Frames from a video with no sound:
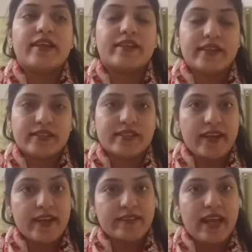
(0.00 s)
It is
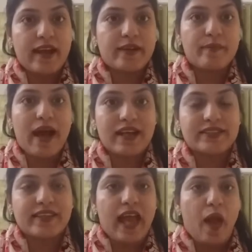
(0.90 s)
said that
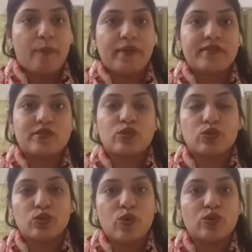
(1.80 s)
magic happens to
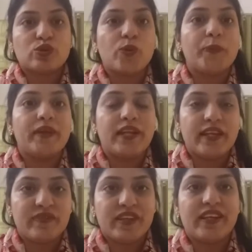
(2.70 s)
those who
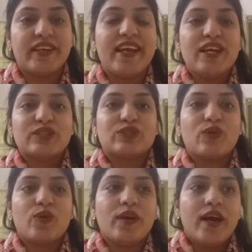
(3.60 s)
believe in it.
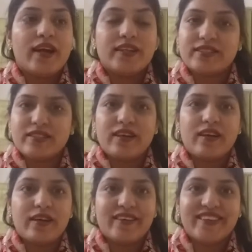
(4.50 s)
So it's
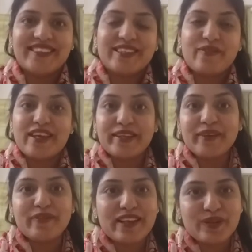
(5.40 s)
a
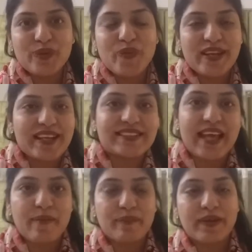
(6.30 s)
very well-known
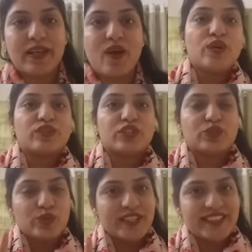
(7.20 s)
example. The
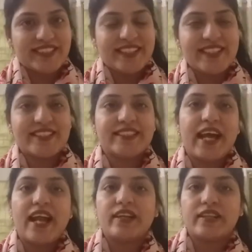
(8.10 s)
story states
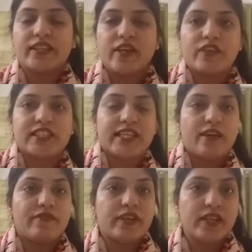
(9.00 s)
that there were
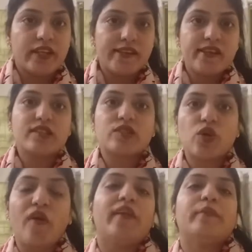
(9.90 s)
several years
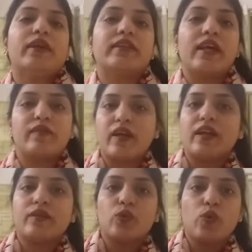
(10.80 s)
gone, but there
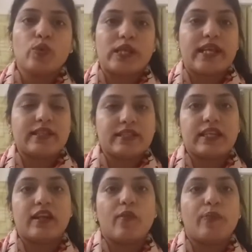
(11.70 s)
were no rains
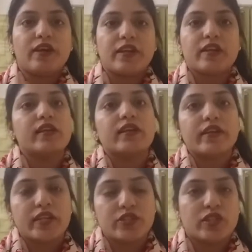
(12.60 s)
in a particular
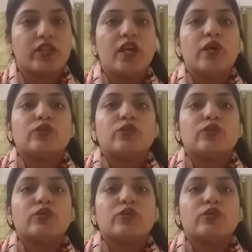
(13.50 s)
region.